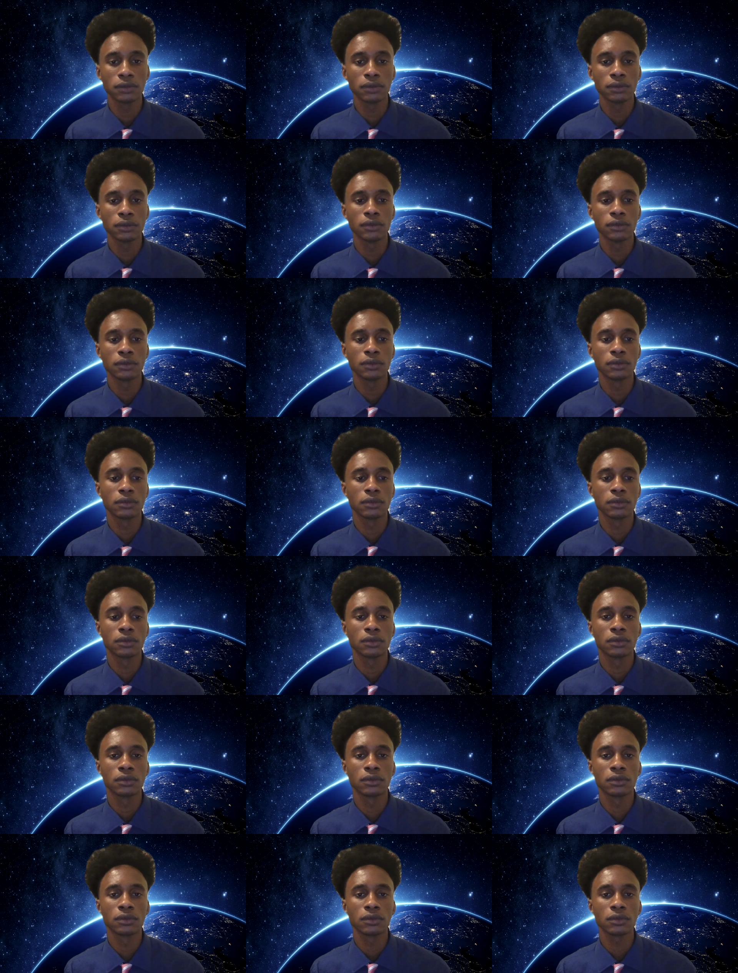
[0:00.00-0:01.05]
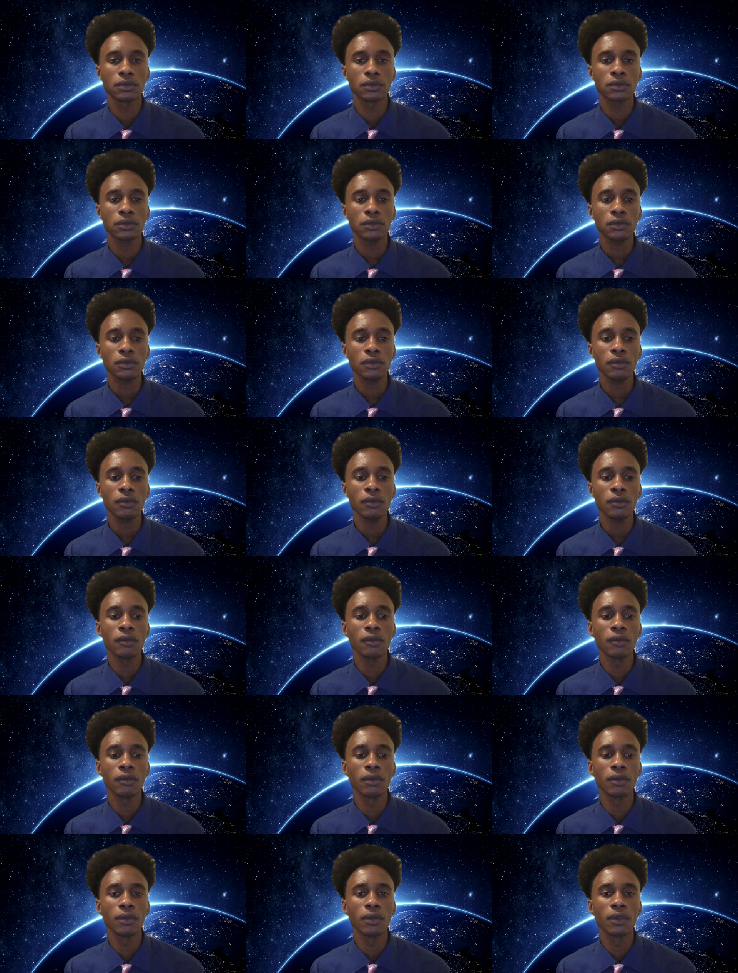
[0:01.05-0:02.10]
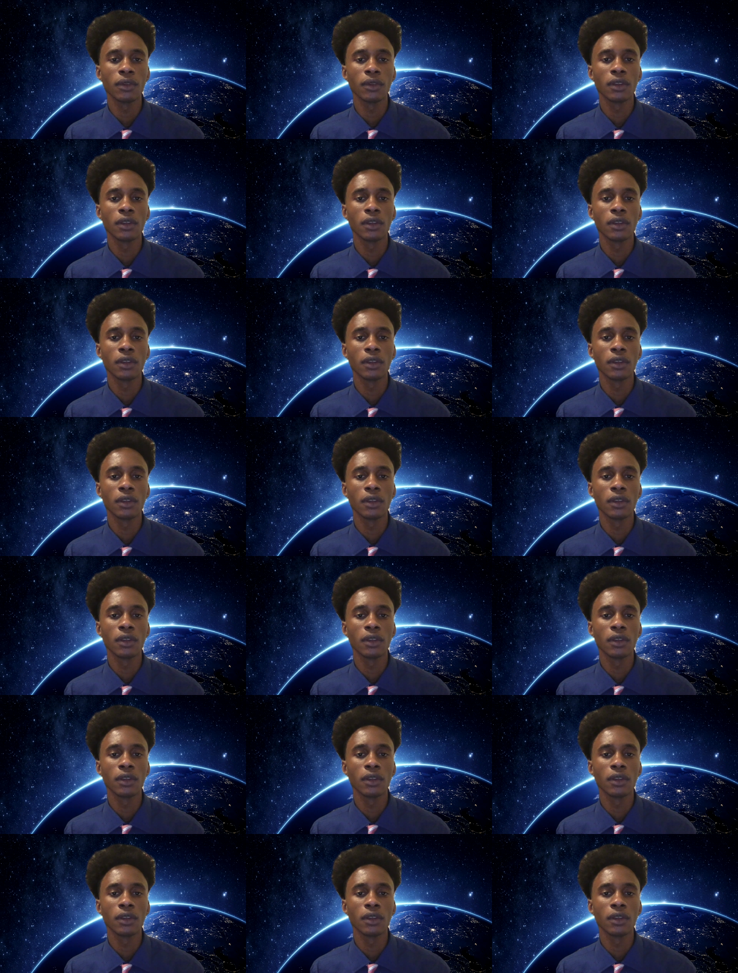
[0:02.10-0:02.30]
[no speech]